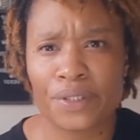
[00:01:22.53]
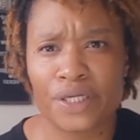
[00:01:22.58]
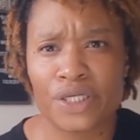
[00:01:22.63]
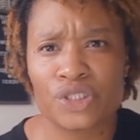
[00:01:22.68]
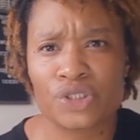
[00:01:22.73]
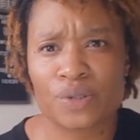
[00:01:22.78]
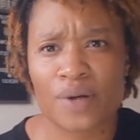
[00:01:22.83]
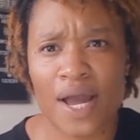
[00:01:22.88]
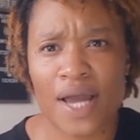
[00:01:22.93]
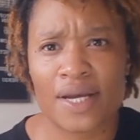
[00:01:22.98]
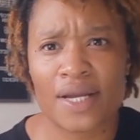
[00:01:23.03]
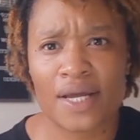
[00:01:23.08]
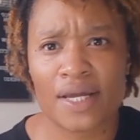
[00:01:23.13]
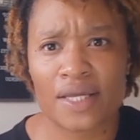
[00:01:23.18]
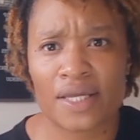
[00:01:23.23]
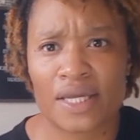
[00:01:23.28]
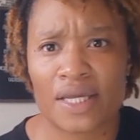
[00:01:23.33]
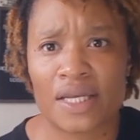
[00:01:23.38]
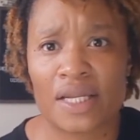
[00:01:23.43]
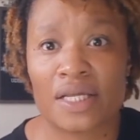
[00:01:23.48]
try to
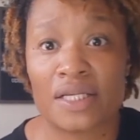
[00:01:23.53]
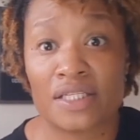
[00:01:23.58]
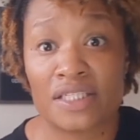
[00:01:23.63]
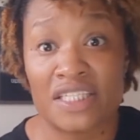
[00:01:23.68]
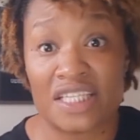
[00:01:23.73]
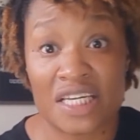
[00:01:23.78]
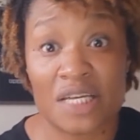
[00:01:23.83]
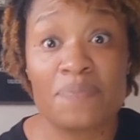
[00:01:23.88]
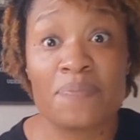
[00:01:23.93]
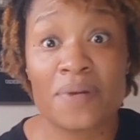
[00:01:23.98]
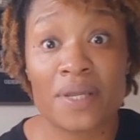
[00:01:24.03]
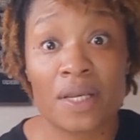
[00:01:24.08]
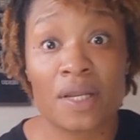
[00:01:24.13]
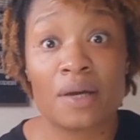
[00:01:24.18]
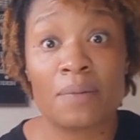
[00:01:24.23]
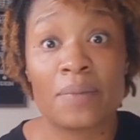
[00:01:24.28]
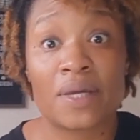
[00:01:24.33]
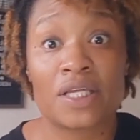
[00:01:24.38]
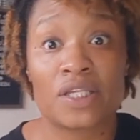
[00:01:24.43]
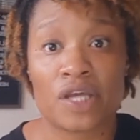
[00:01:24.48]
get deep in
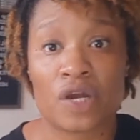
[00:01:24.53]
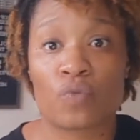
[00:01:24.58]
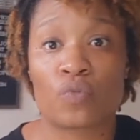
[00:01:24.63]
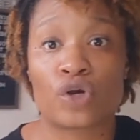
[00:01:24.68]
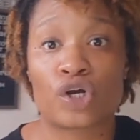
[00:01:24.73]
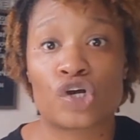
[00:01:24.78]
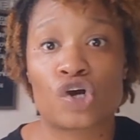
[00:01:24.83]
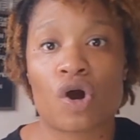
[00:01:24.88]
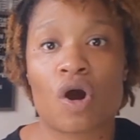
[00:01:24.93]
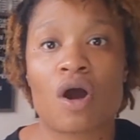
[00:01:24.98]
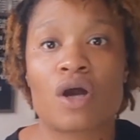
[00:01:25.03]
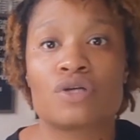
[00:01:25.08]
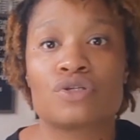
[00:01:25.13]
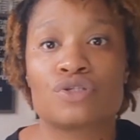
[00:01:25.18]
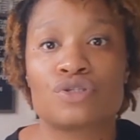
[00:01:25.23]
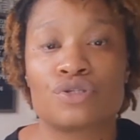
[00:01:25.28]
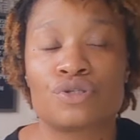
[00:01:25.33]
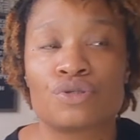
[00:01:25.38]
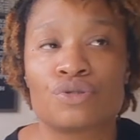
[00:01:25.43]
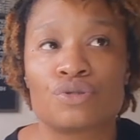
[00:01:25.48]
them in
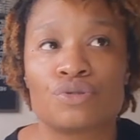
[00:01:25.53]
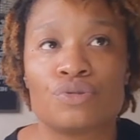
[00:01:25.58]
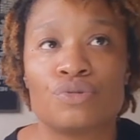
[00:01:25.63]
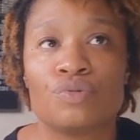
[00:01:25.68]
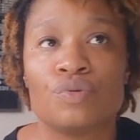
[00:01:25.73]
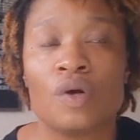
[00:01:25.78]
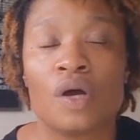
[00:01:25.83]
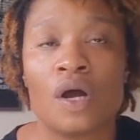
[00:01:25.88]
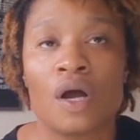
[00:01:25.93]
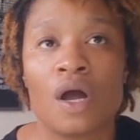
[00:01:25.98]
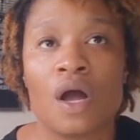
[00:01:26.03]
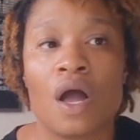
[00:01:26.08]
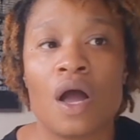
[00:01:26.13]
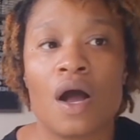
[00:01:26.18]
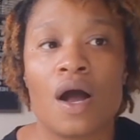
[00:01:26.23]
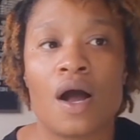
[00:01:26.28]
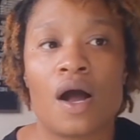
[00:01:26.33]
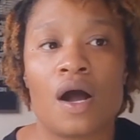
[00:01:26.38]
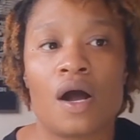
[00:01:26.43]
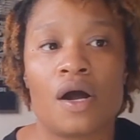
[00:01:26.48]
regards to
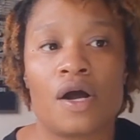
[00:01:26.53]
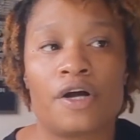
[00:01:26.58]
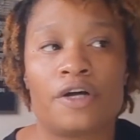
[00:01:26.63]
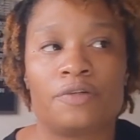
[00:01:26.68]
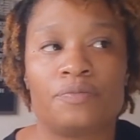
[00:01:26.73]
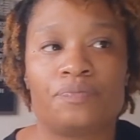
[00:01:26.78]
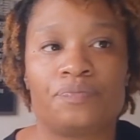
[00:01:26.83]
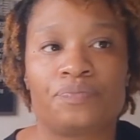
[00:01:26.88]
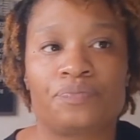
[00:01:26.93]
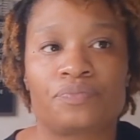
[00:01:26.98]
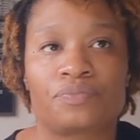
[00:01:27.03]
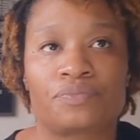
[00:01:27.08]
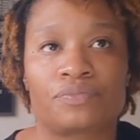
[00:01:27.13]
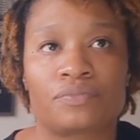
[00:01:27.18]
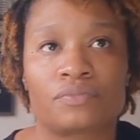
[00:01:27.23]
um,